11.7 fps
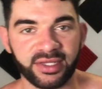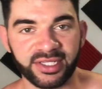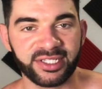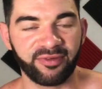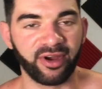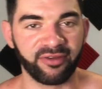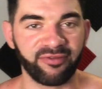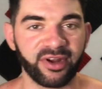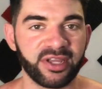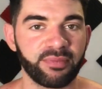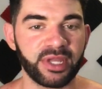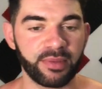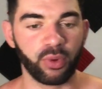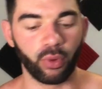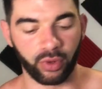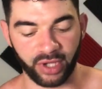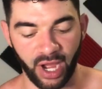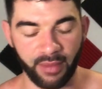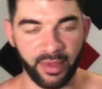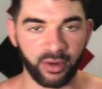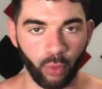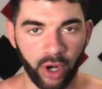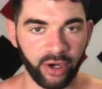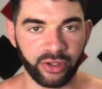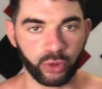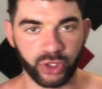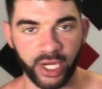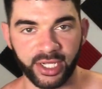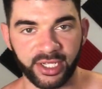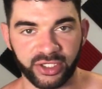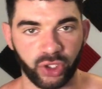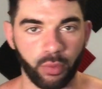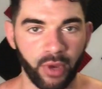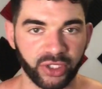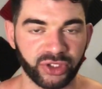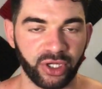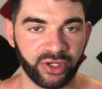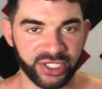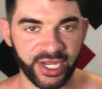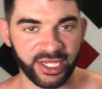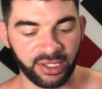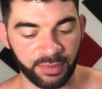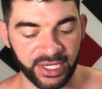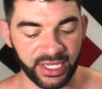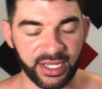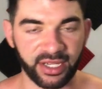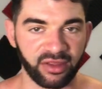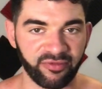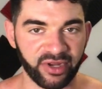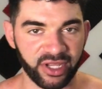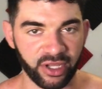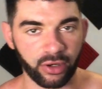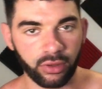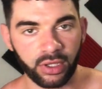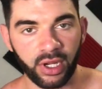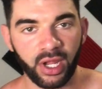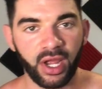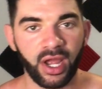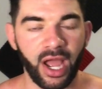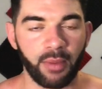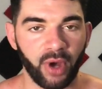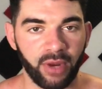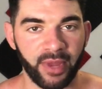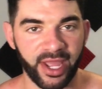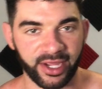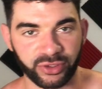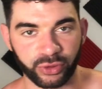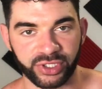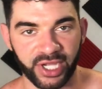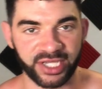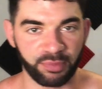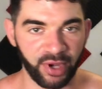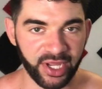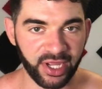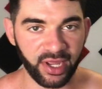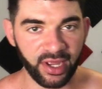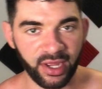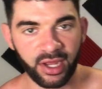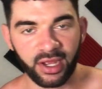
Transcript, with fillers: This is very funny. People will comment, why are you shaking so much? And I'll say at the beginning of the video, I'm on my exercise bike.